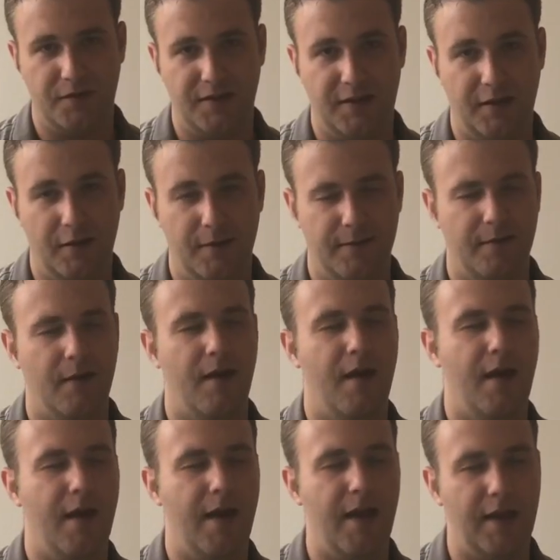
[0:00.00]
her stickers,
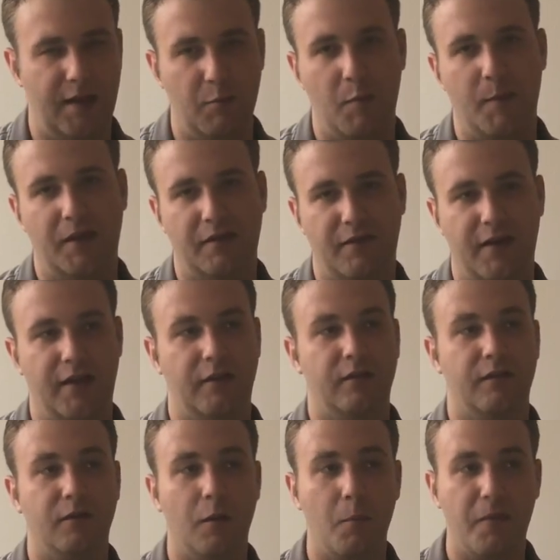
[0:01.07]
and I'm a big fan.
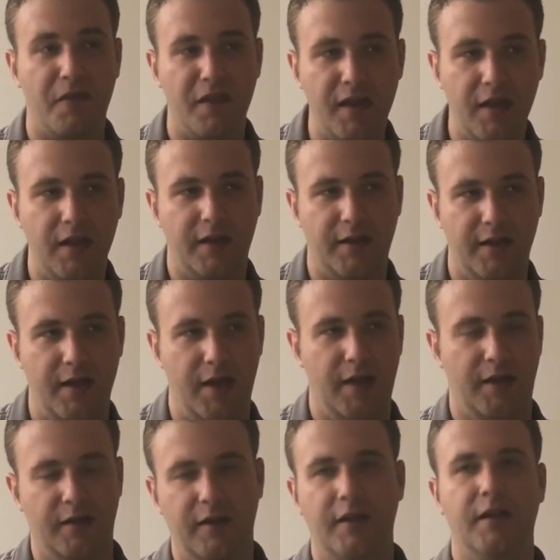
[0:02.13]
So I'm
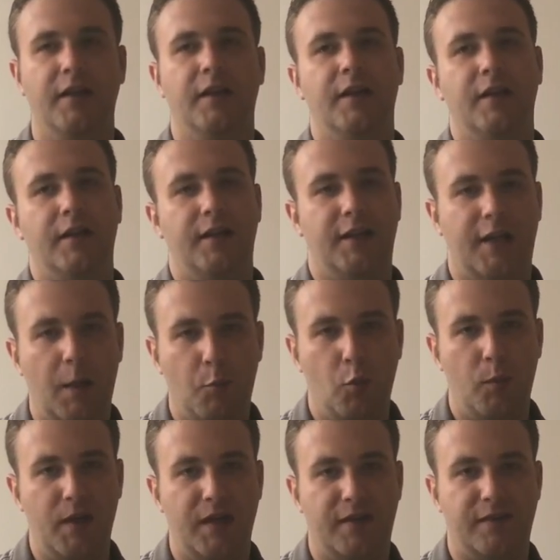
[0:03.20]
thinking in a couple
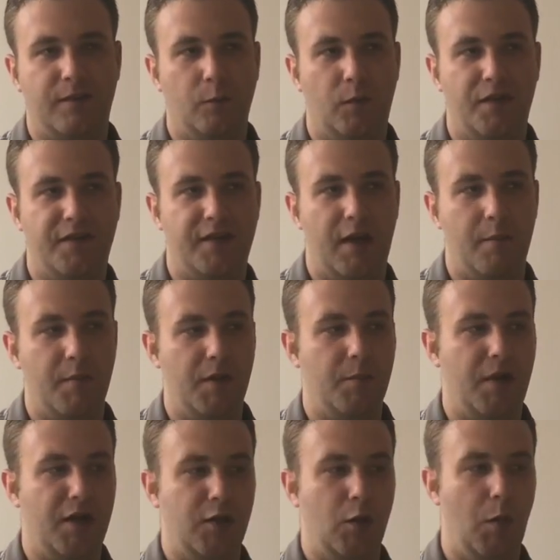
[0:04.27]
weeks, once I'm in
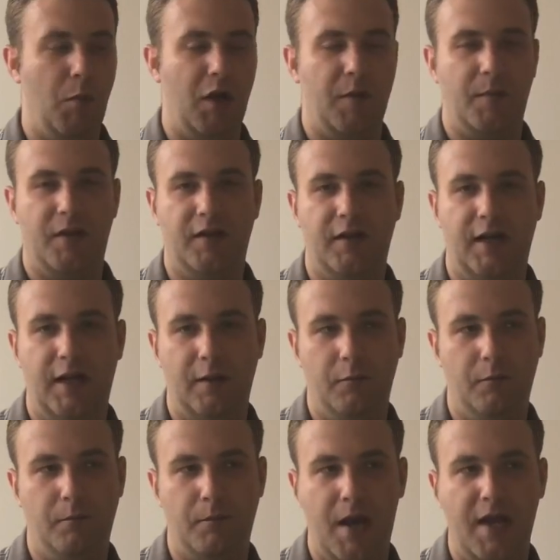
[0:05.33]
my new apartment, I
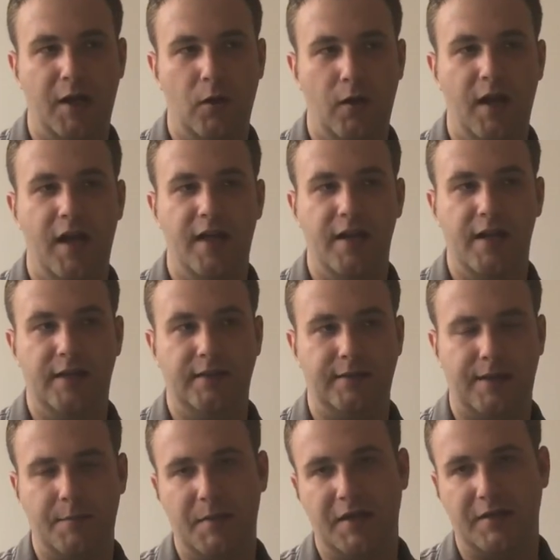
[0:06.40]
might go ahead
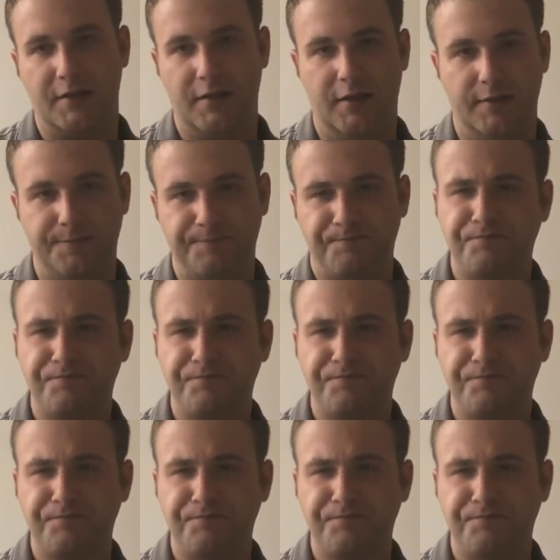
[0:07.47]
and commit to